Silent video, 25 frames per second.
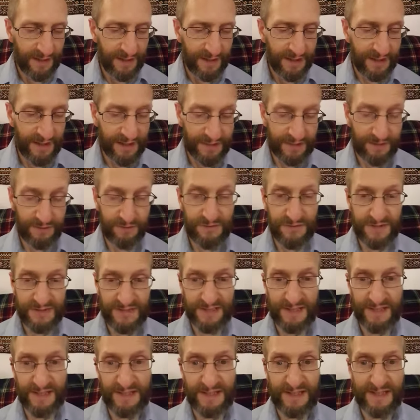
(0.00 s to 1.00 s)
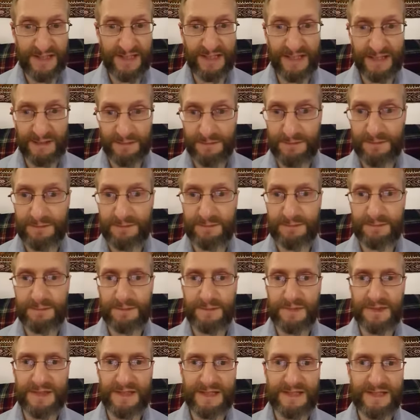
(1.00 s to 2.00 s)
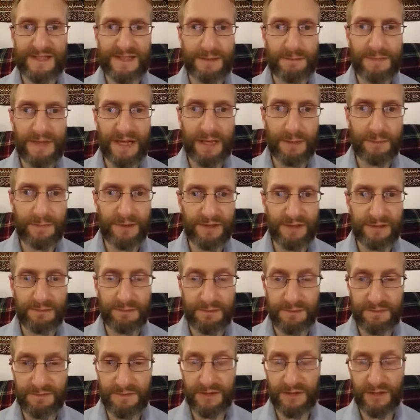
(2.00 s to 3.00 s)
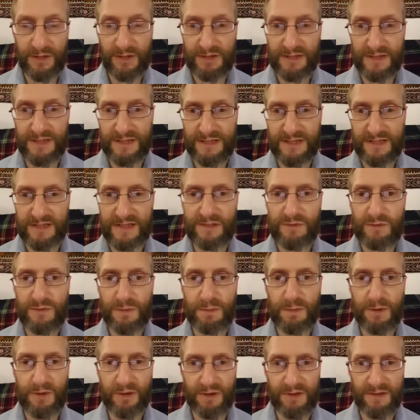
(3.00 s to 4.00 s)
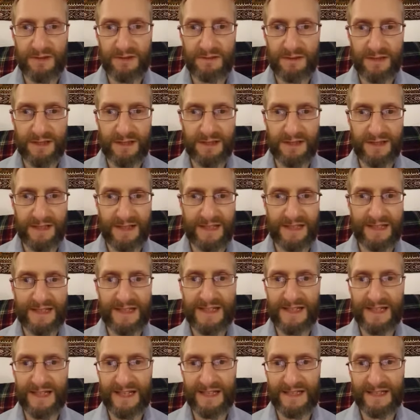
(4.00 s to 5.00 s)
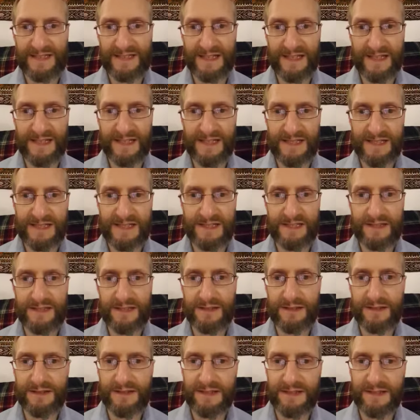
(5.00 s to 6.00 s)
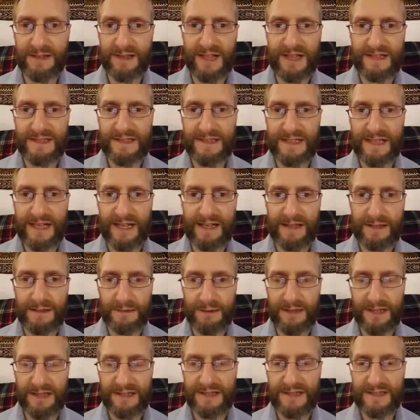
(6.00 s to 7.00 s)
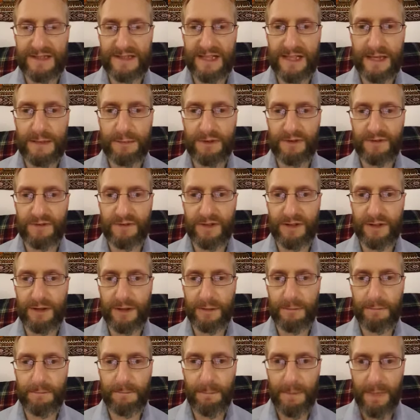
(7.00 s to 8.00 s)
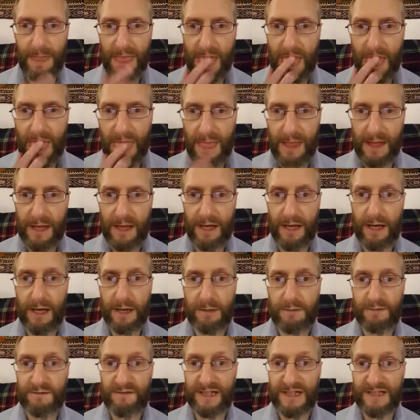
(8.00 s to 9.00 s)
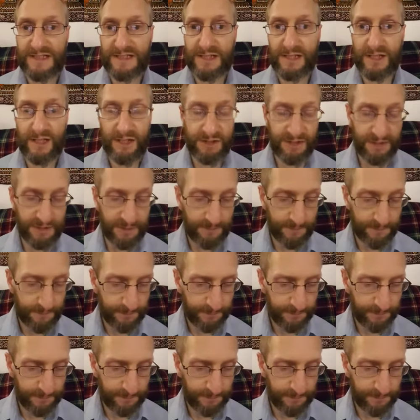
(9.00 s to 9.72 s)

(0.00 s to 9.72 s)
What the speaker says: obviously this D Marble, according to this report, it indicates that he's the latter type of flat earther.